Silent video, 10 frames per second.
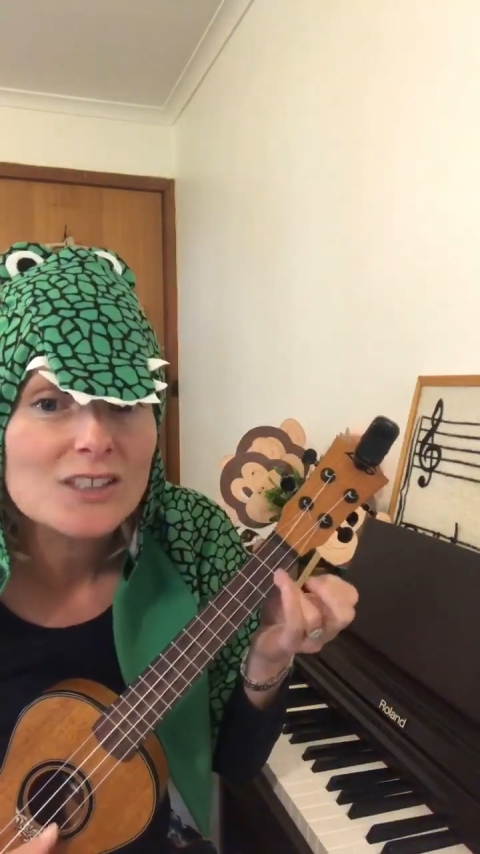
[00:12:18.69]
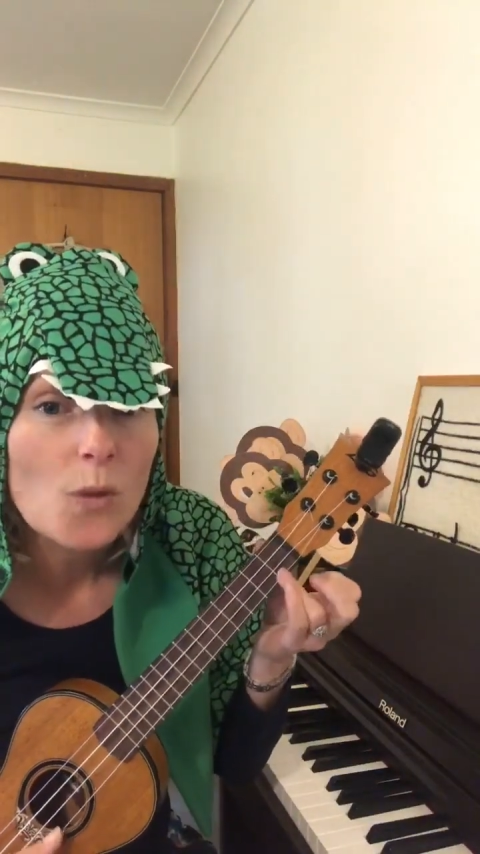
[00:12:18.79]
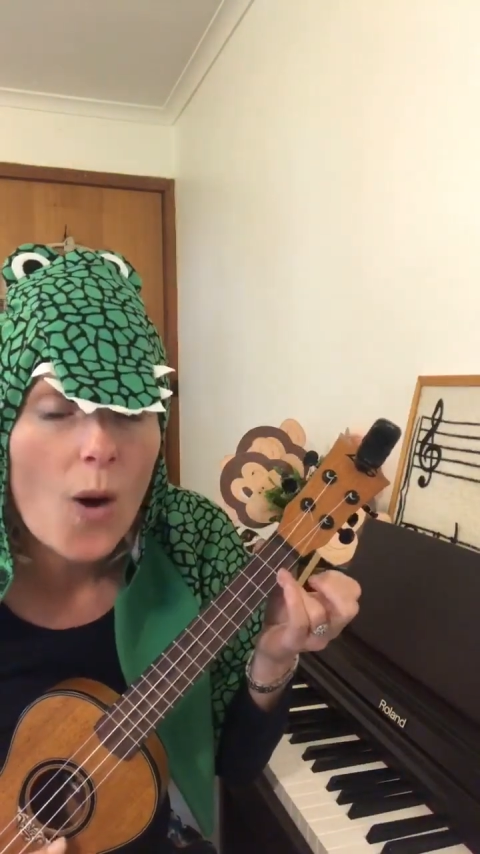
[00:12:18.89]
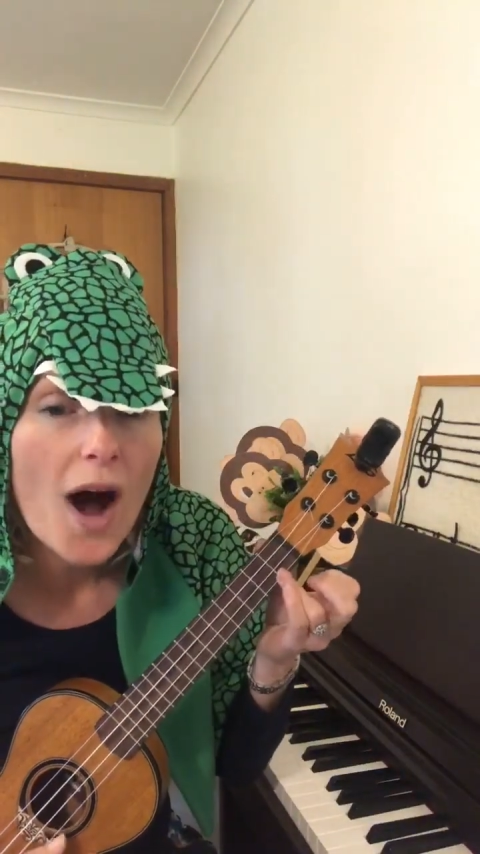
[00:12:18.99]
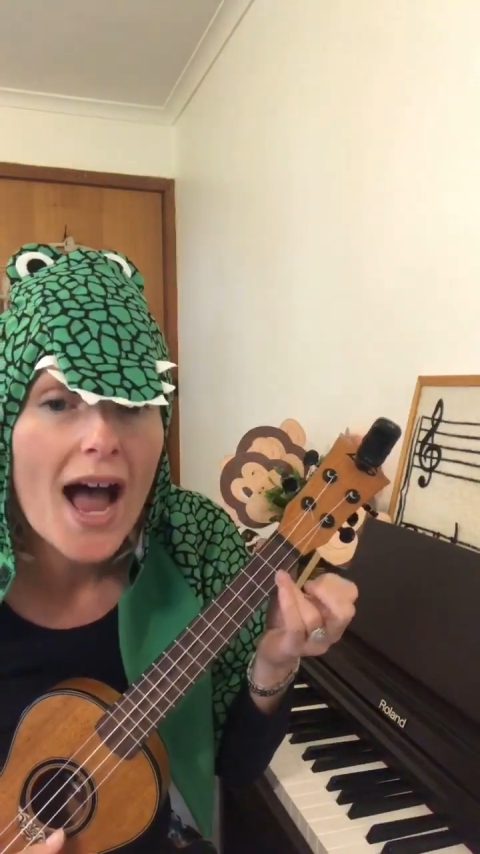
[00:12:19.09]
as
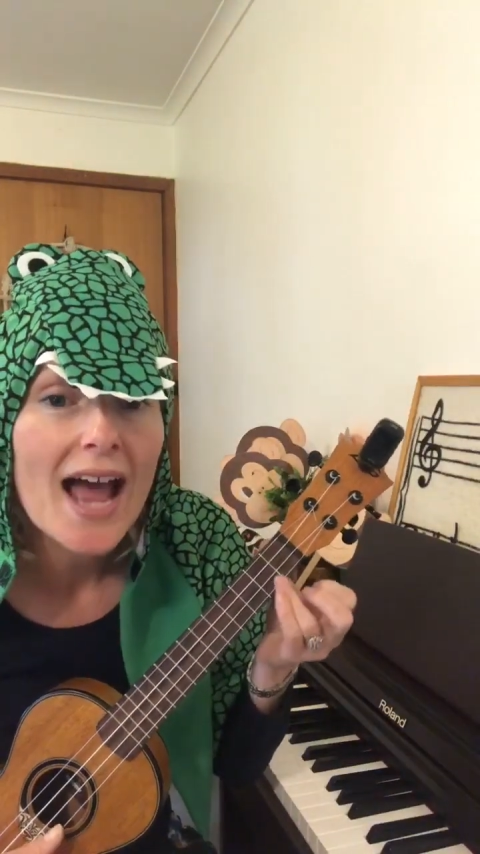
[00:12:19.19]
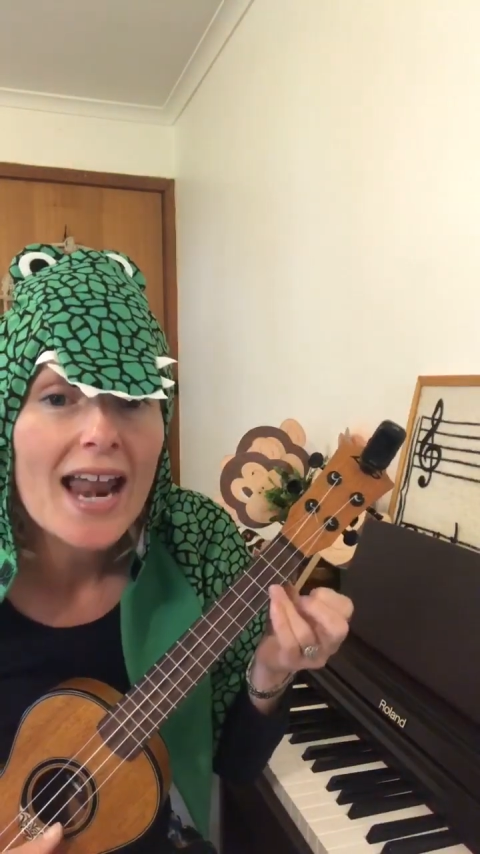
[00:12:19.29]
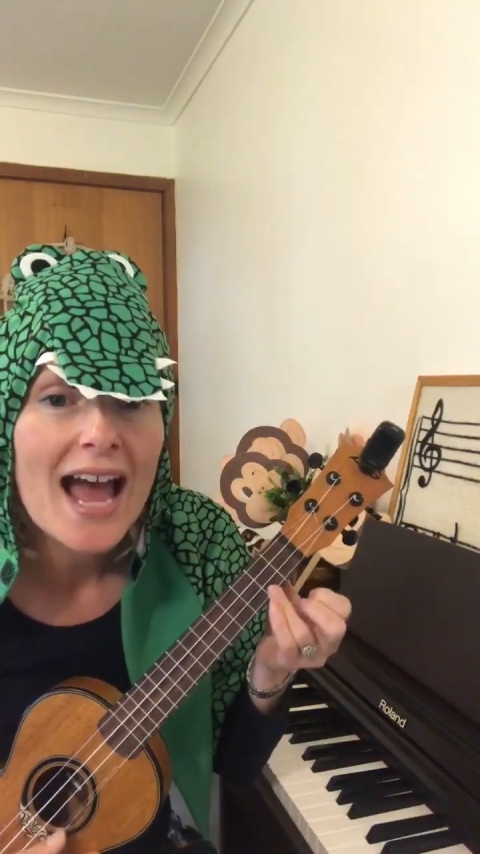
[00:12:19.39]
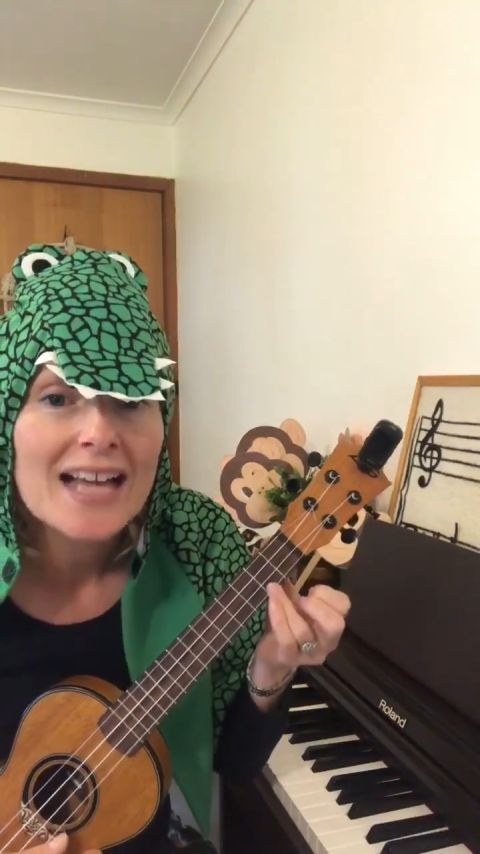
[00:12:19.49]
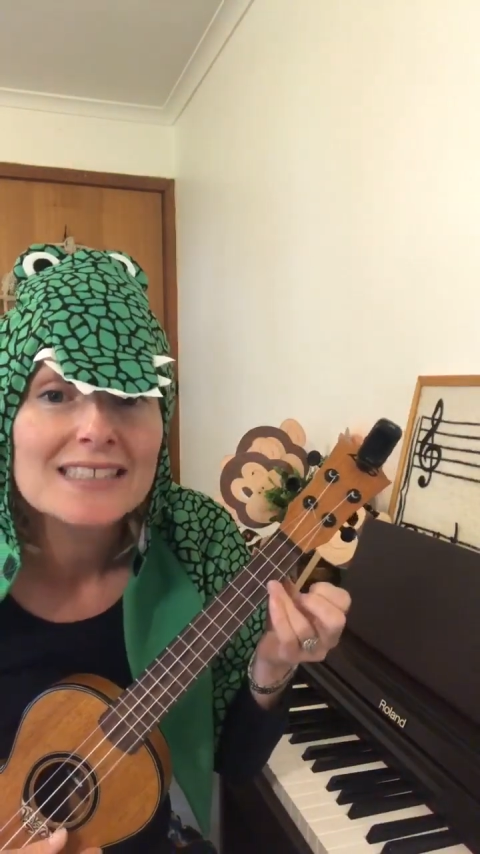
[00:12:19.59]

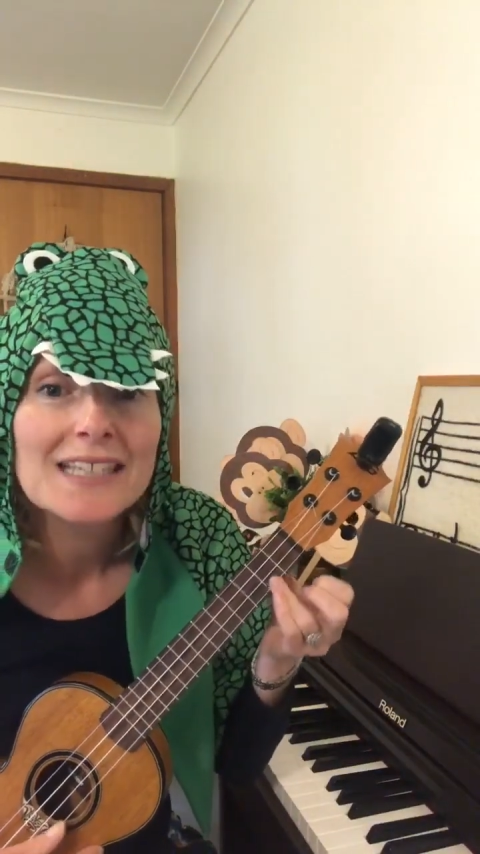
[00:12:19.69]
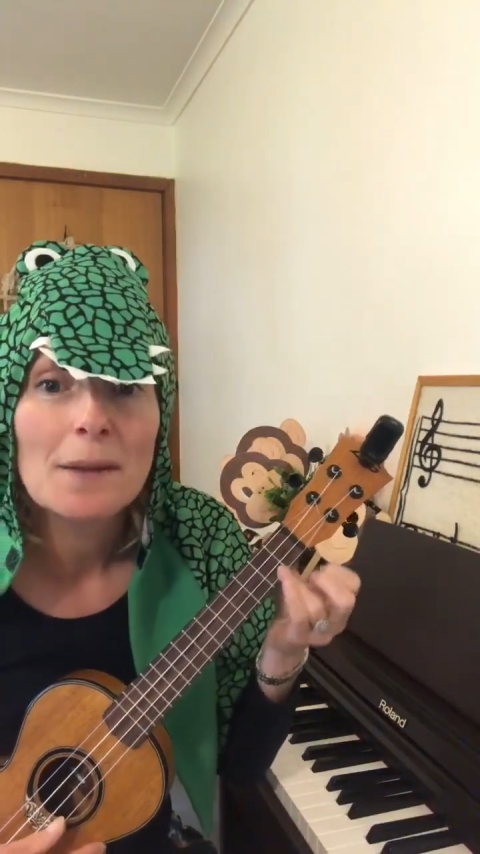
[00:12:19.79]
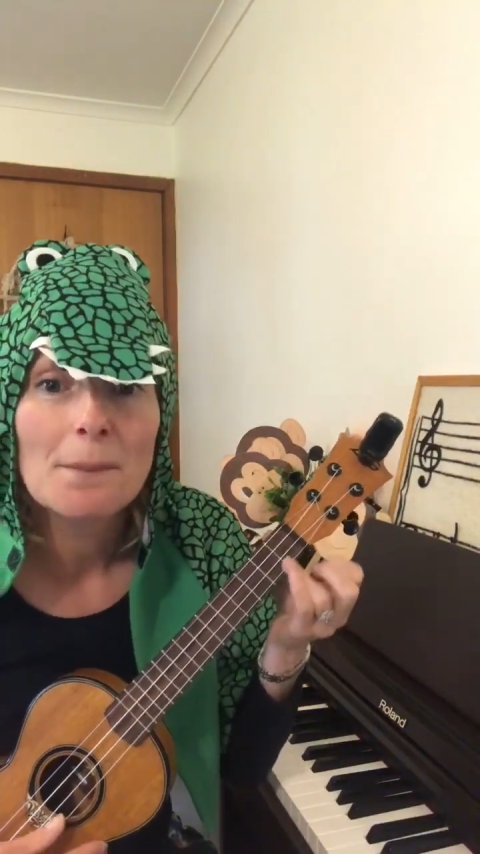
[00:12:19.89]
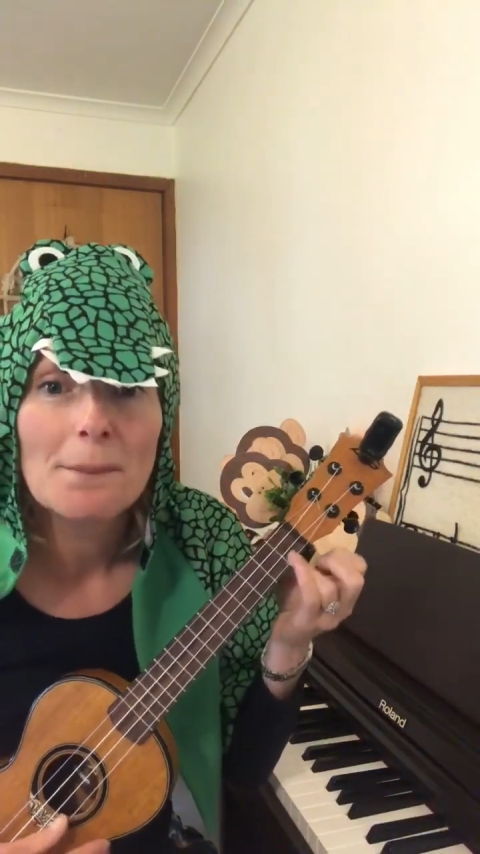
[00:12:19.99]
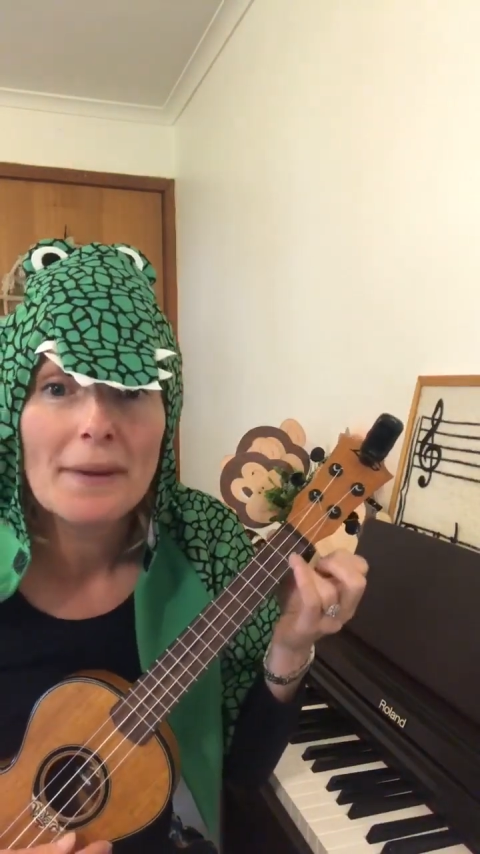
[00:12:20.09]
quiet as
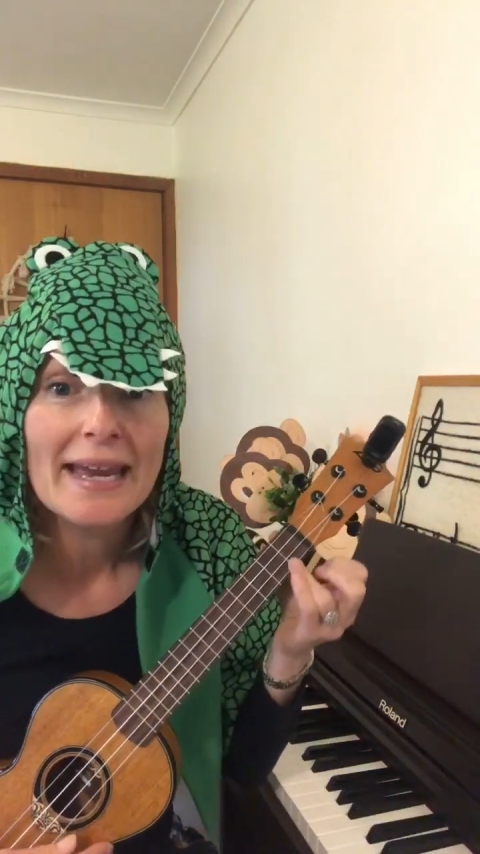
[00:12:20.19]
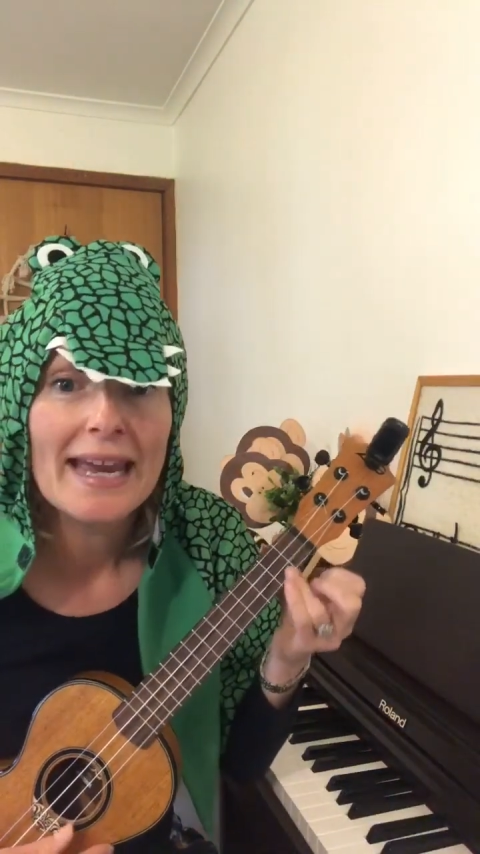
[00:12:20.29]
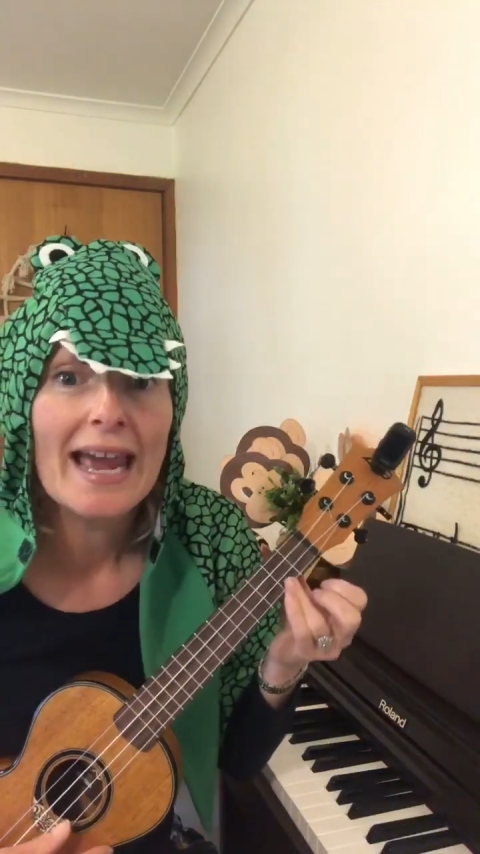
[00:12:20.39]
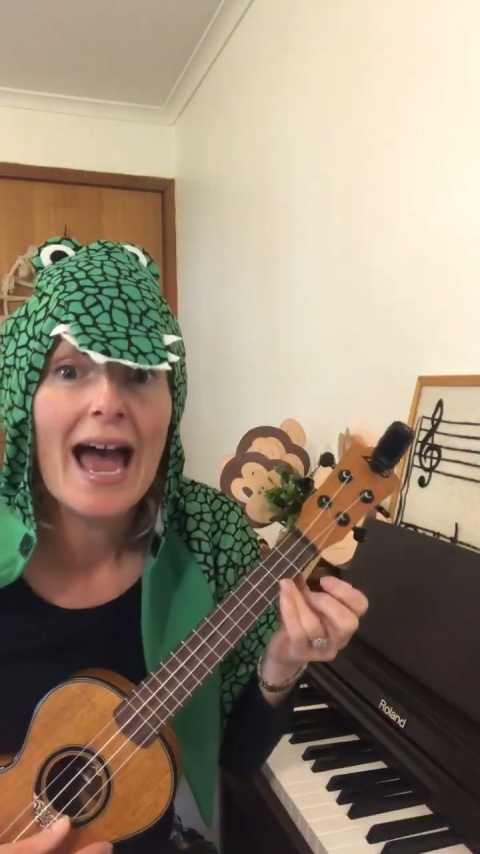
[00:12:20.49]
can be.